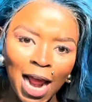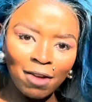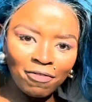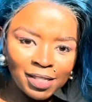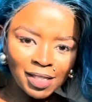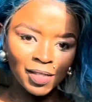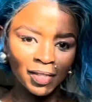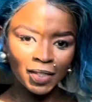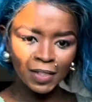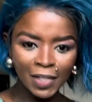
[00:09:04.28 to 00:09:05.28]
a
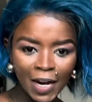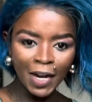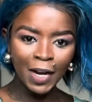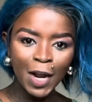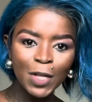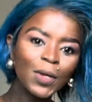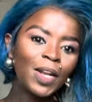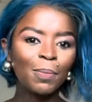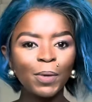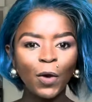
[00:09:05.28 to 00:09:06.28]
fantastic day. You're
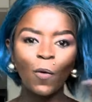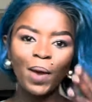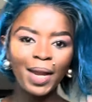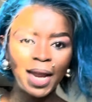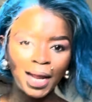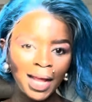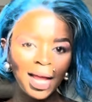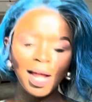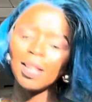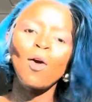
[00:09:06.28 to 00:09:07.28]
going to be queening
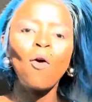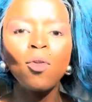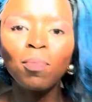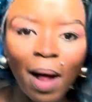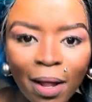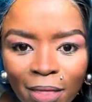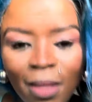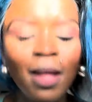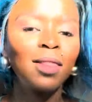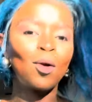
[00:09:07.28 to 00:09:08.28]
the whole month,
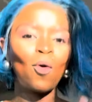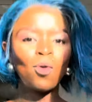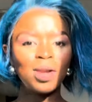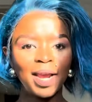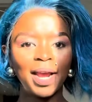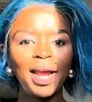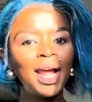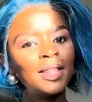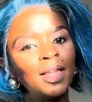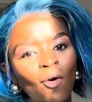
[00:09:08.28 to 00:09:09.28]
the whole year,
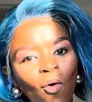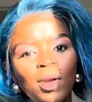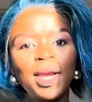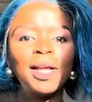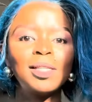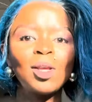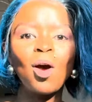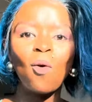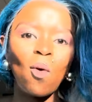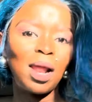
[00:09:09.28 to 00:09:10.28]
the whole years,
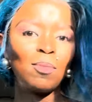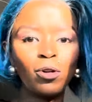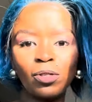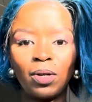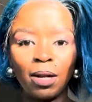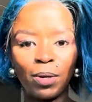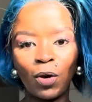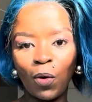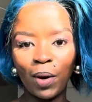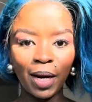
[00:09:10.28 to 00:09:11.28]
while I'm also going to be
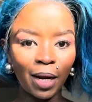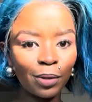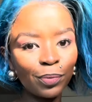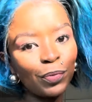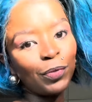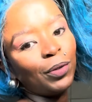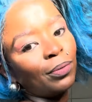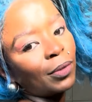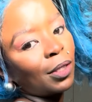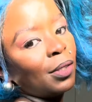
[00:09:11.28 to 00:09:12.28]
queening.
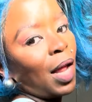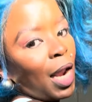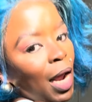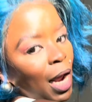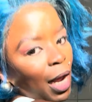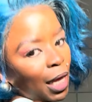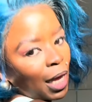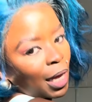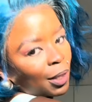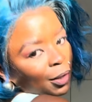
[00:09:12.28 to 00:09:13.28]

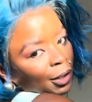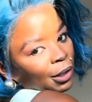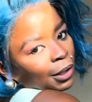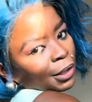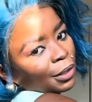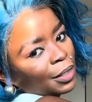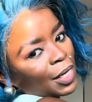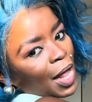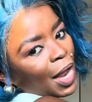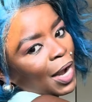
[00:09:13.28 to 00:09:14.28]
Dalenge.
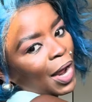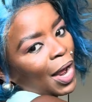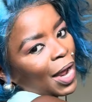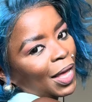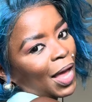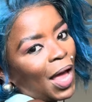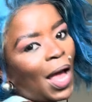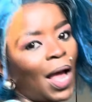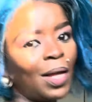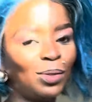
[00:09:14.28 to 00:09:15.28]

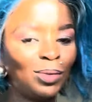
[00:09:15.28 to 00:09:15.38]
Dalenge.